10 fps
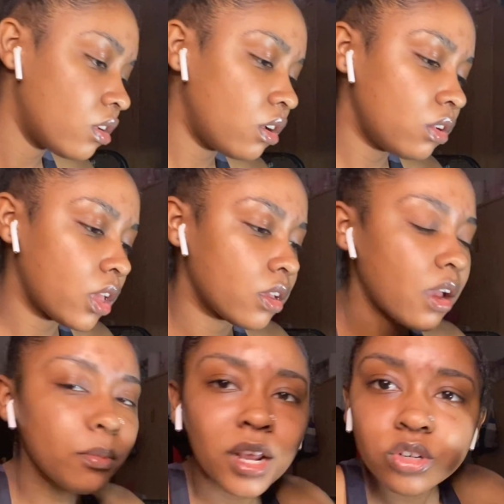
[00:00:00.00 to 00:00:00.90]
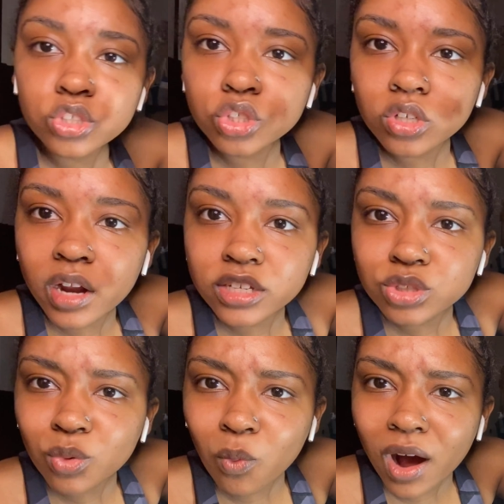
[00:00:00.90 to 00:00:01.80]
Okay, I'm not sure as
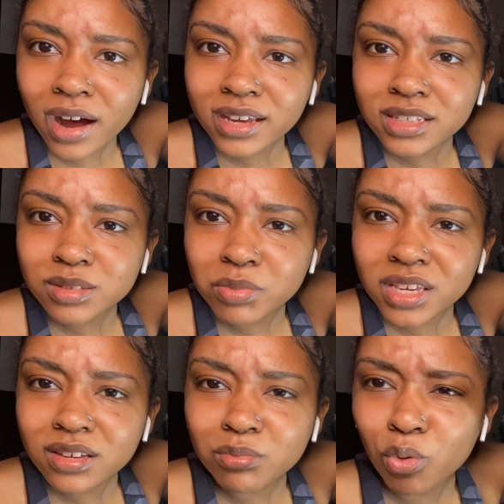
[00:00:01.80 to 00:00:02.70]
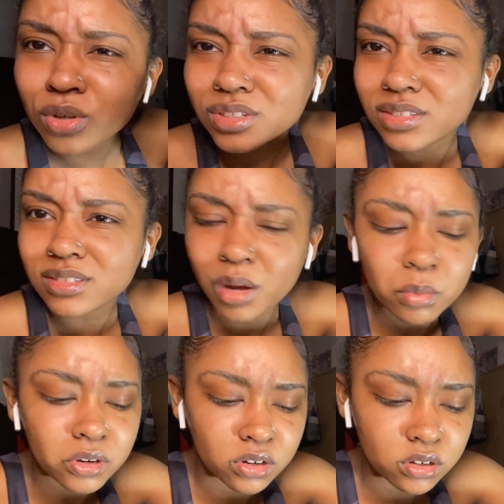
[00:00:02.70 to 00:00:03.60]
to why it's being more
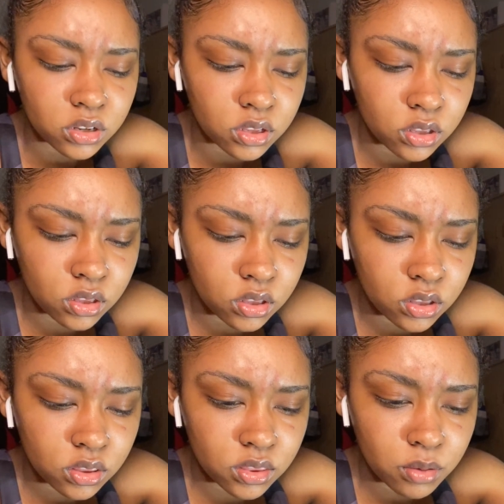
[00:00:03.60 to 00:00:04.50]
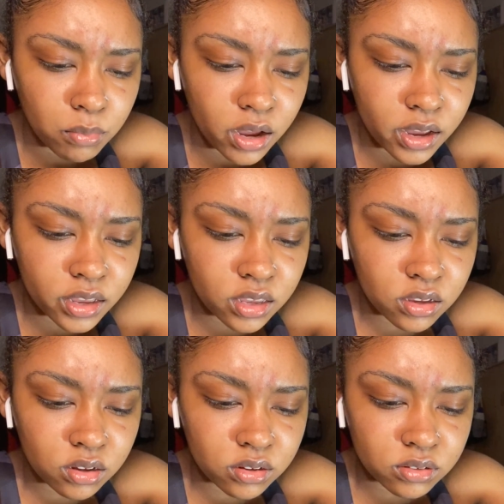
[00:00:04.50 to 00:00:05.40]
stubborn than my
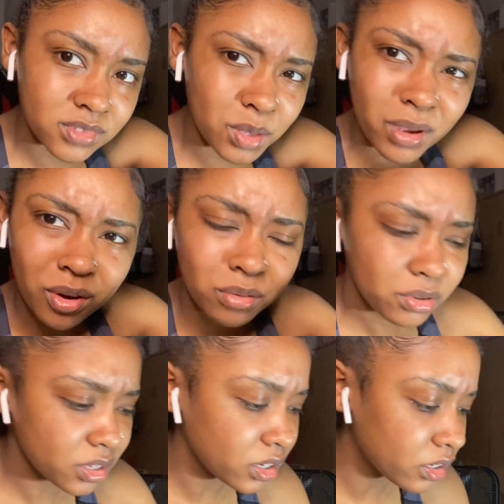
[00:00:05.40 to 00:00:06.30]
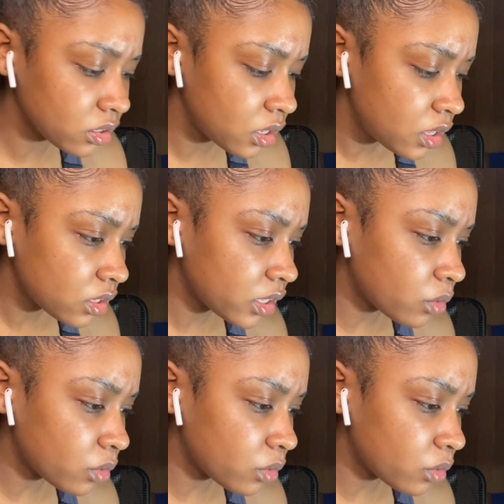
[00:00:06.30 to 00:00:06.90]
armpit hair. Like,